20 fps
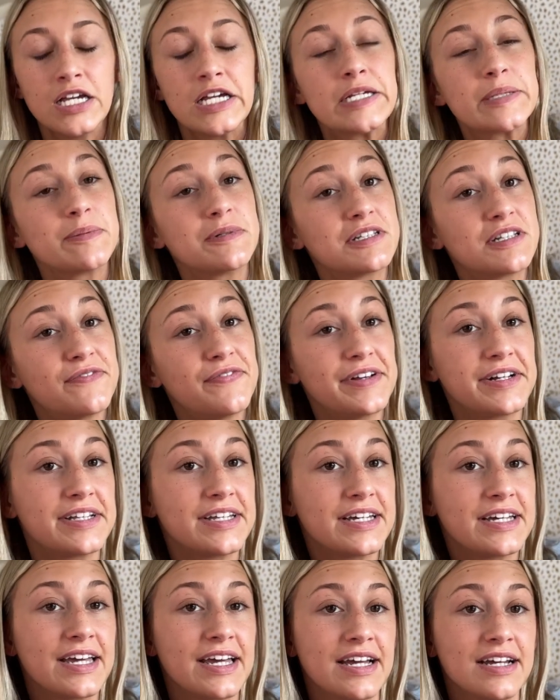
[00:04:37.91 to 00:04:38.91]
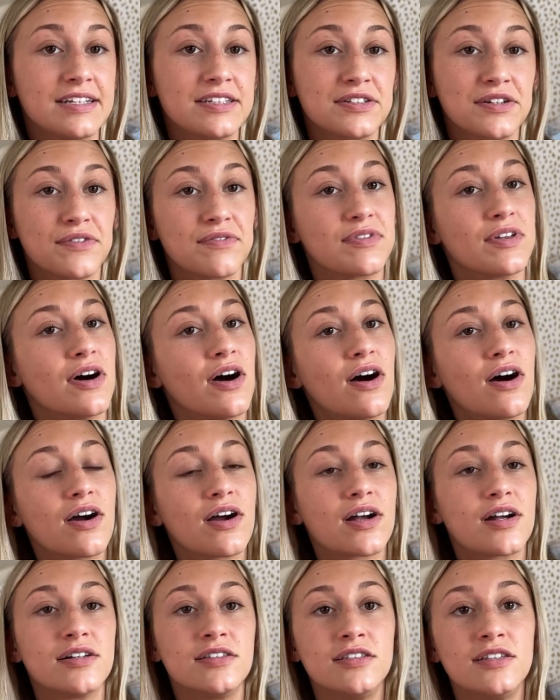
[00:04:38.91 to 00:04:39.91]
Specifically cancer of the
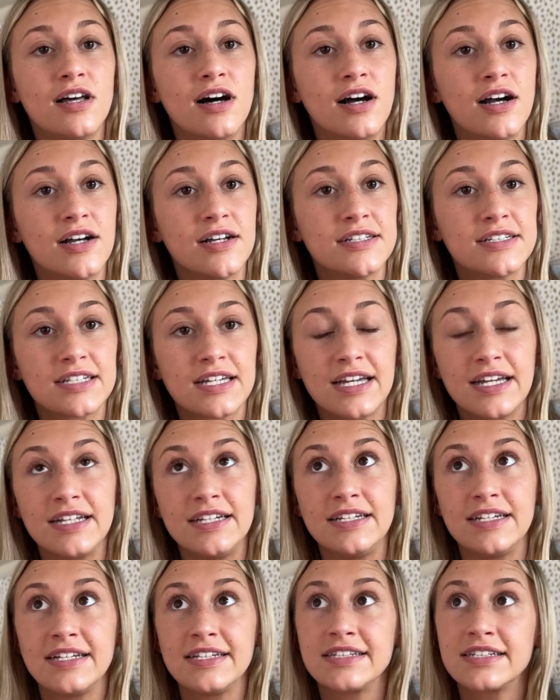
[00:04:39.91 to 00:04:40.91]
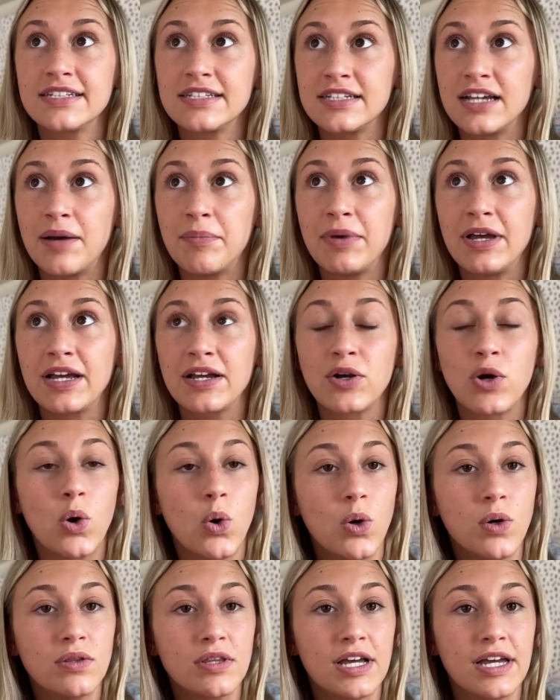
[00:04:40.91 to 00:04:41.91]
heart, lungs, kidneys, stomach,
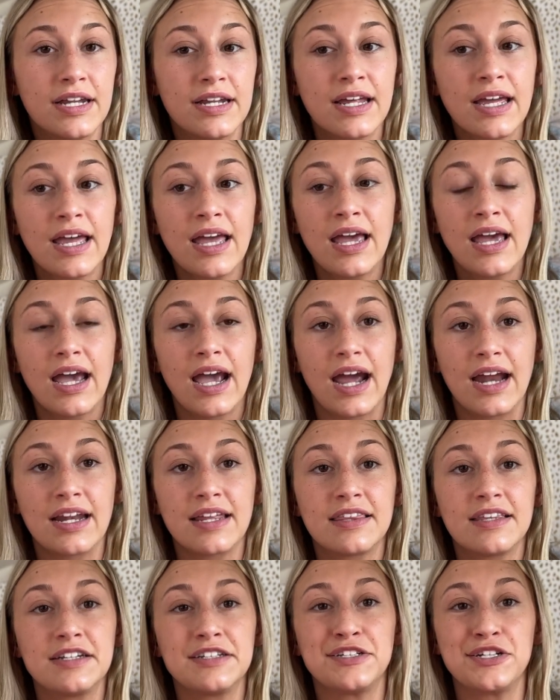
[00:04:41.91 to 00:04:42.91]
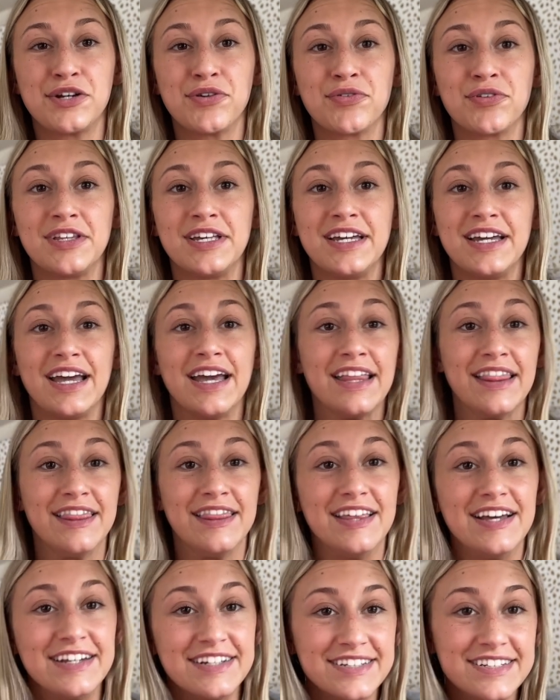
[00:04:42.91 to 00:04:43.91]
colon, anything generally in
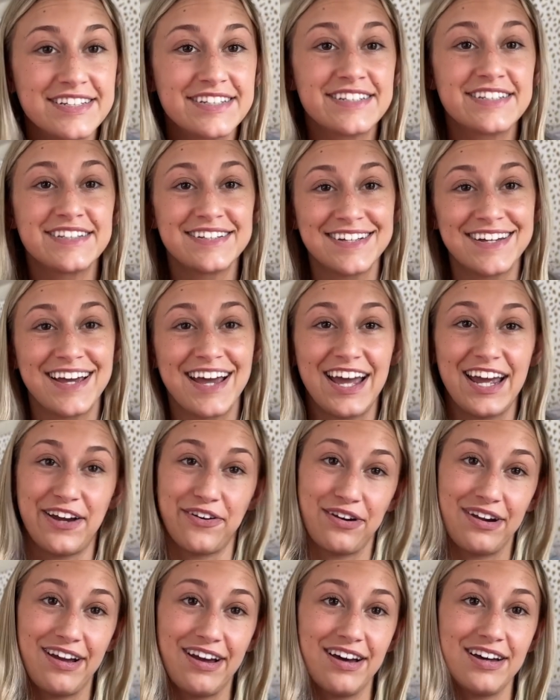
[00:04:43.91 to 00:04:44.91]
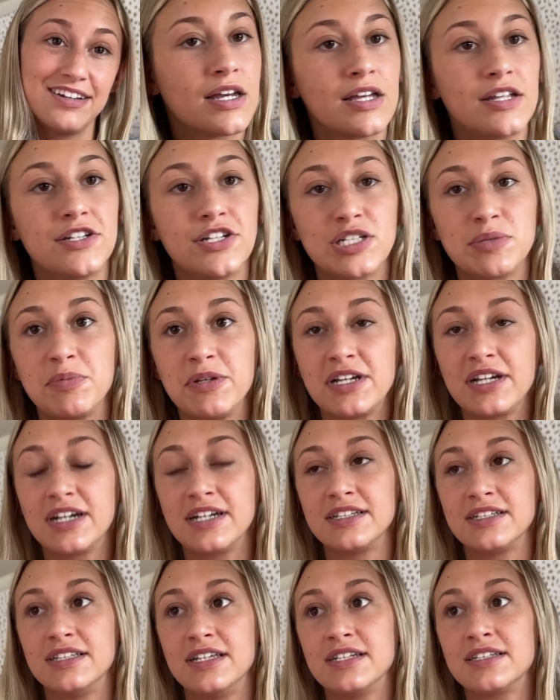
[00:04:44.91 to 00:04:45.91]
this area, just
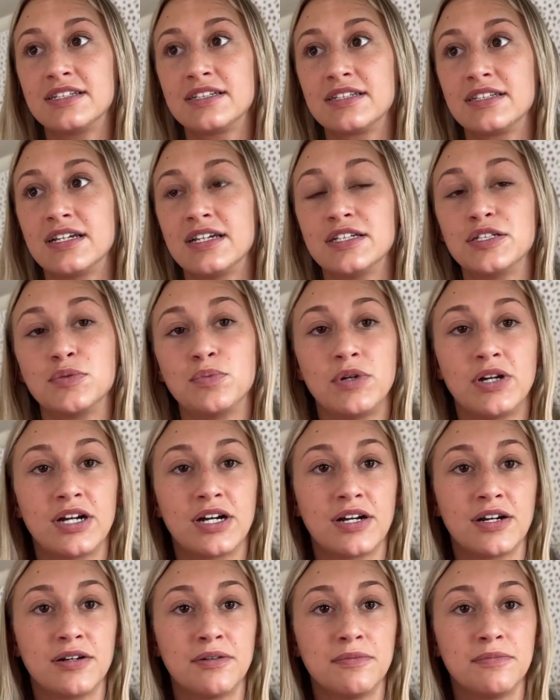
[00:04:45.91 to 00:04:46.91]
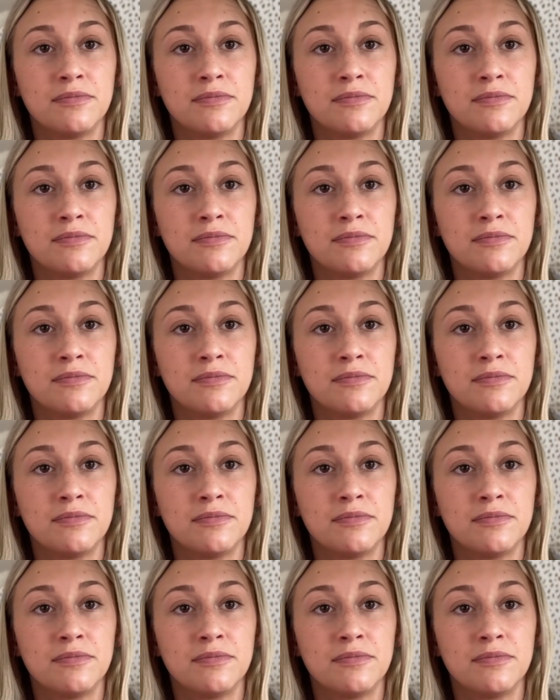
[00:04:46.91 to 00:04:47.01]
because this is where